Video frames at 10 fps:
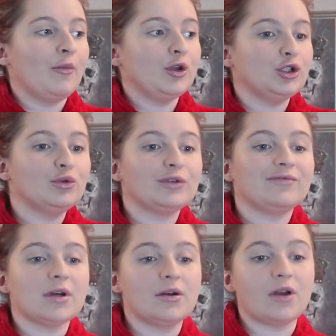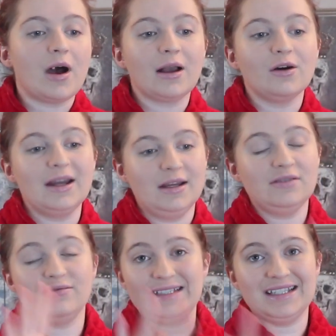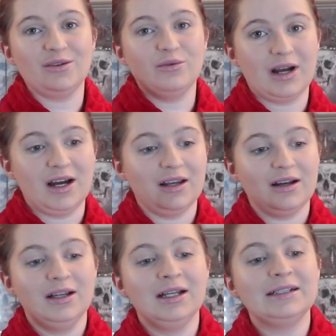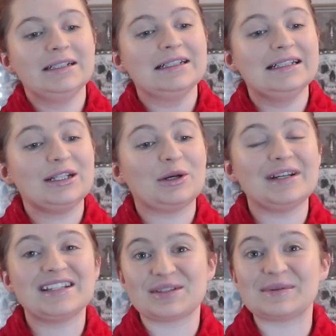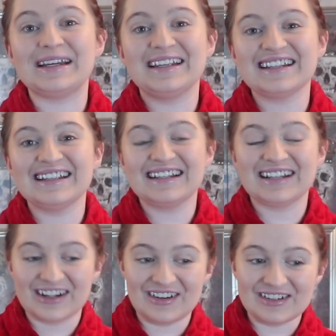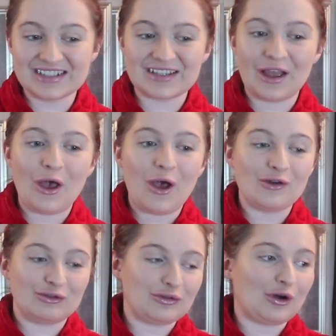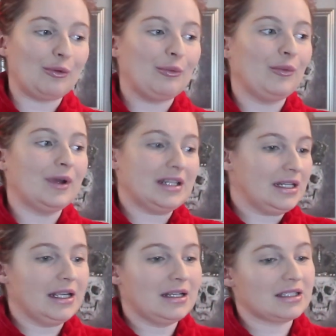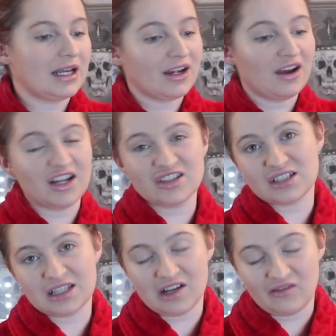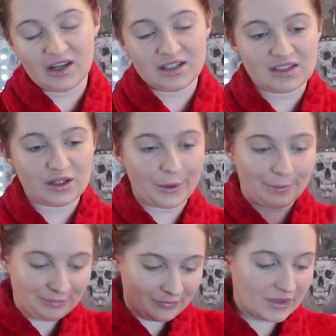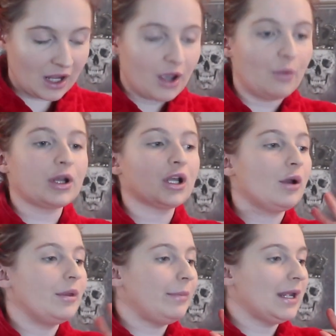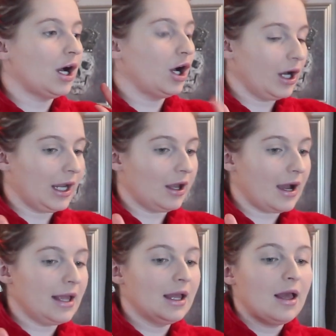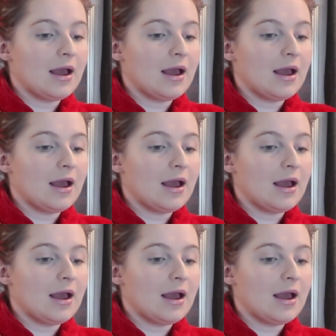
You'll have known I got every single colour liquid suede gloss from NYX, and I just love it. So we're going to go with a bit of highlight.